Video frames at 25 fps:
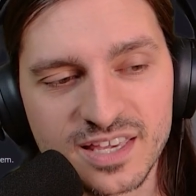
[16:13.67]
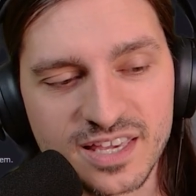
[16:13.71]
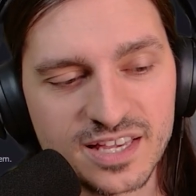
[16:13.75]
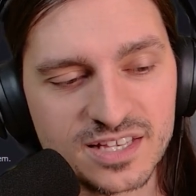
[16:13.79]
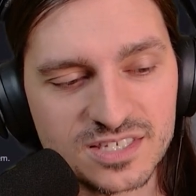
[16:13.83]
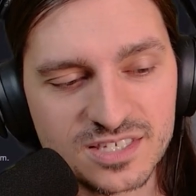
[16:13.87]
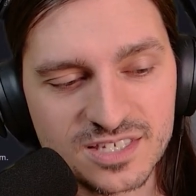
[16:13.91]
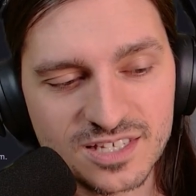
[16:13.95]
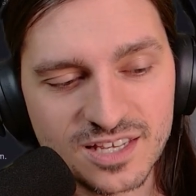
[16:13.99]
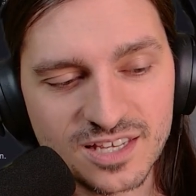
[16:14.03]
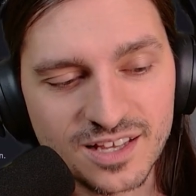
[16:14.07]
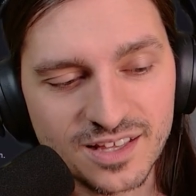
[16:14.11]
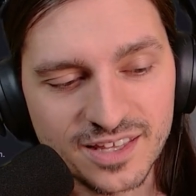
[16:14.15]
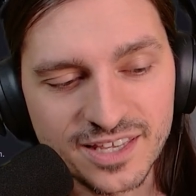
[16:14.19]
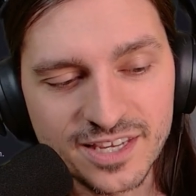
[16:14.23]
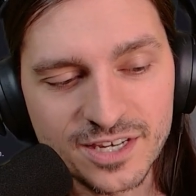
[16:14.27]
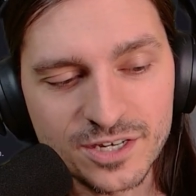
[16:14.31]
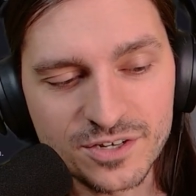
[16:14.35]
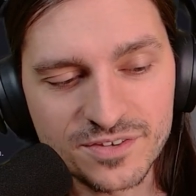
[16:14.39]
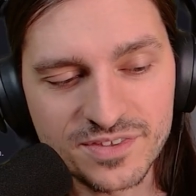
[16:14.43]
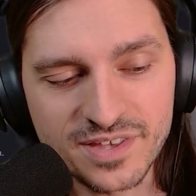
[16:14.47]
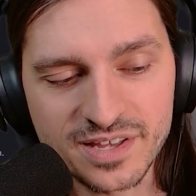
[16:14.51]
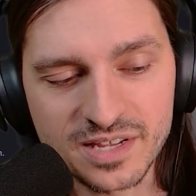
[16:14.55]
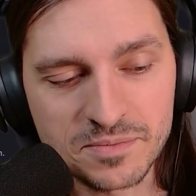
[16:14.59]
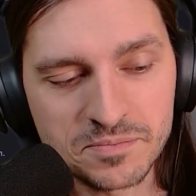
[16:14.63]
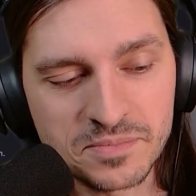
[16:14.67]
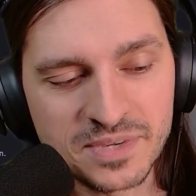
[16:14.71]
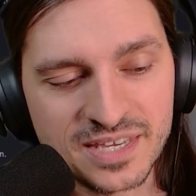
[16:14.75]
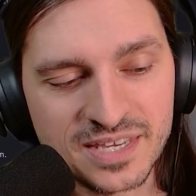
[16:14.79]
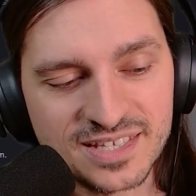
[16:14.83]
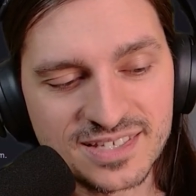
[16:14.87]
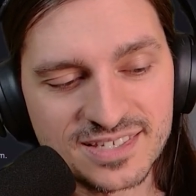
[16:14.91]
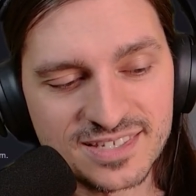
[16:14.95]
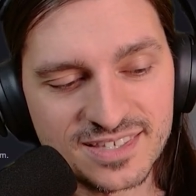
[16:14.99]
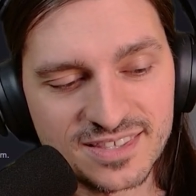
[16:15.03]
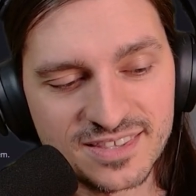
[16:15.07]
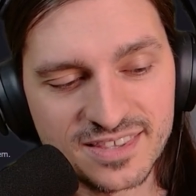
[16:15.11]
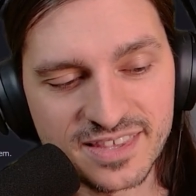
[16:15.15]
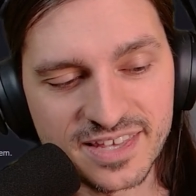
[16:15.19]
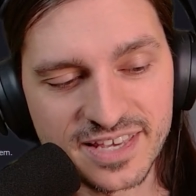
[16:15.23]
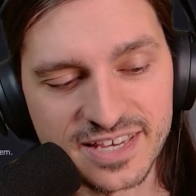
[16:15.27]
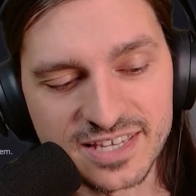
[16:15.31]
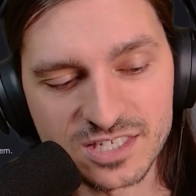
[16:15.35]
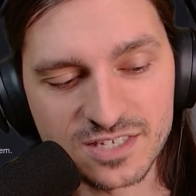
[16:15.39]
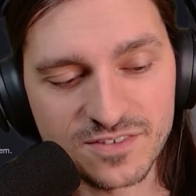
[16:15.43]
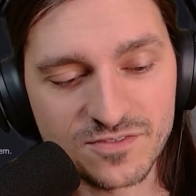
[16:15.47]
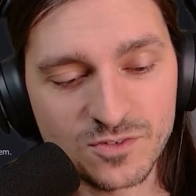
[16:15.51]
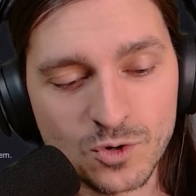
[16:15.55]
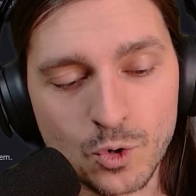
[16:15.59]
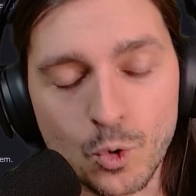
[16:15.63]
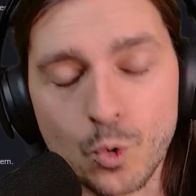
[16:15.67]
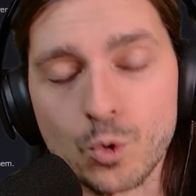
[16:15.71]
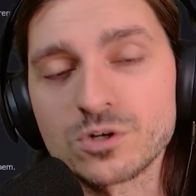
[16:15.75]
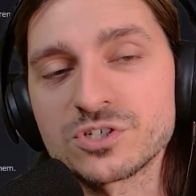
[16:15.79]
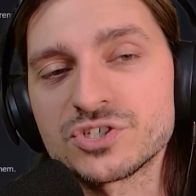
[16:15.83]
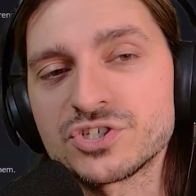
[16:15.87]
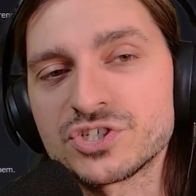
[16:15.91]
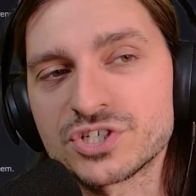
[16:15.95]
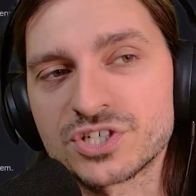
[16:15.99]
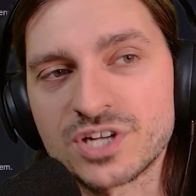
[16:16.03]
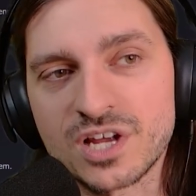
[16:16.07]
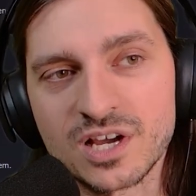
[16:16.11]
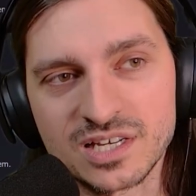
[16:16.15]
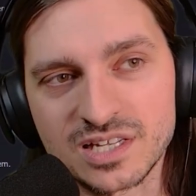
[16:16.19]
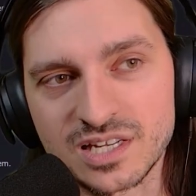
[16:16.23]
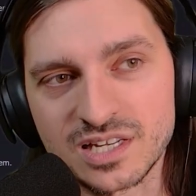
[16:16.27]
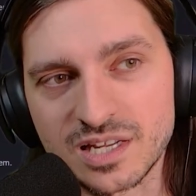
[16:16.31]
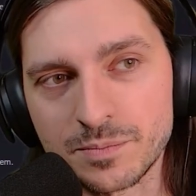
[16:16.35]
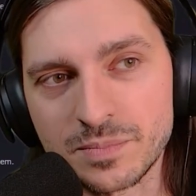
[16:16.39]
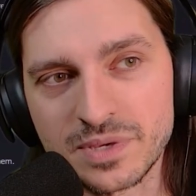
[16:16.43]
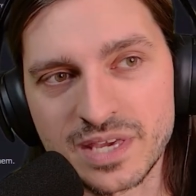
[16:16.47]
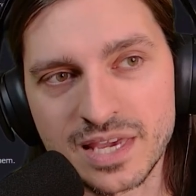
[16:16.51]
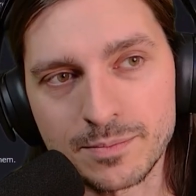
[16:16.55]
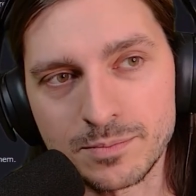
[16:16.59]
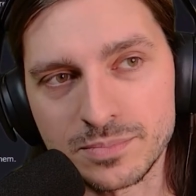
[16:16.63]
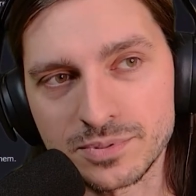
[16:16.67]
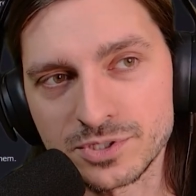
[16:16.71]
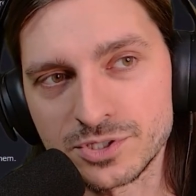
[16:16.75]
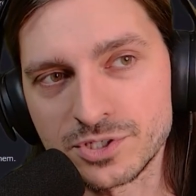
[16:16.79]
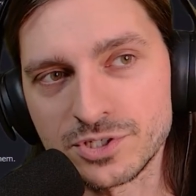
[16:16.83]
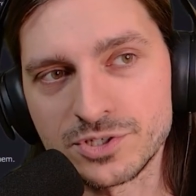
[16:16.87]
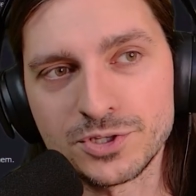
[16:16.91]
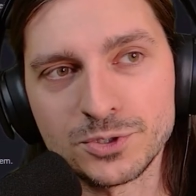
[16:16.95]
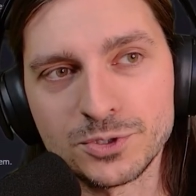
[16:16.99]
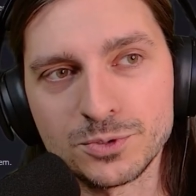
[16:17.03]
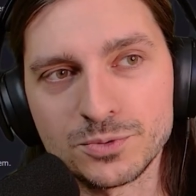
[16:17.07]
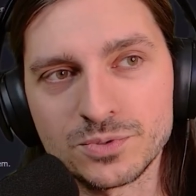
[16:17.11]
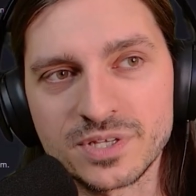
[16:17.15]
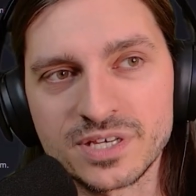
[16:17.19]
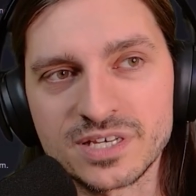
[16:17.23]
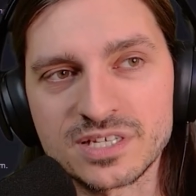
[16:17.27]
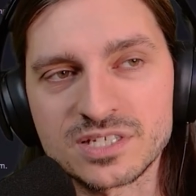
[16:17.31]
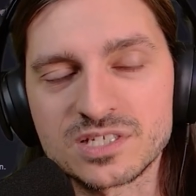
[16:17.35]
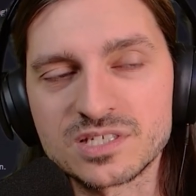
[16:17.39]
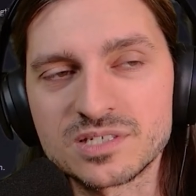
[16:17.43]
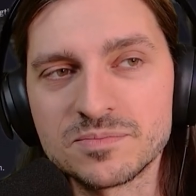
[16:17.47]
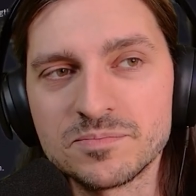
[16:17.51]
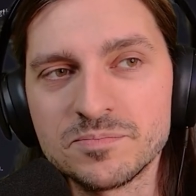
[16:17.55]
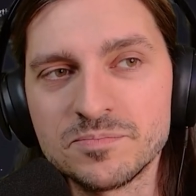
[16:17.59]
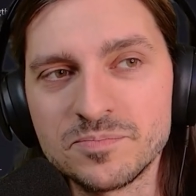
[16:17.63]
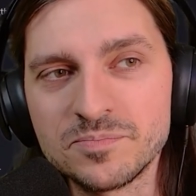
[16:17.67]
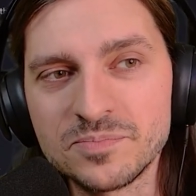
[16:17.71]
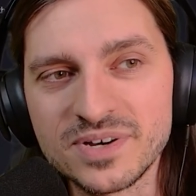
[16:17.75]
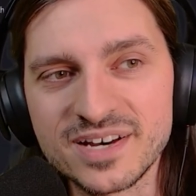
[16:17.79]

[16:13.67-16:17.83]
It's clear that it means this. Of course you're not going to be able to do this.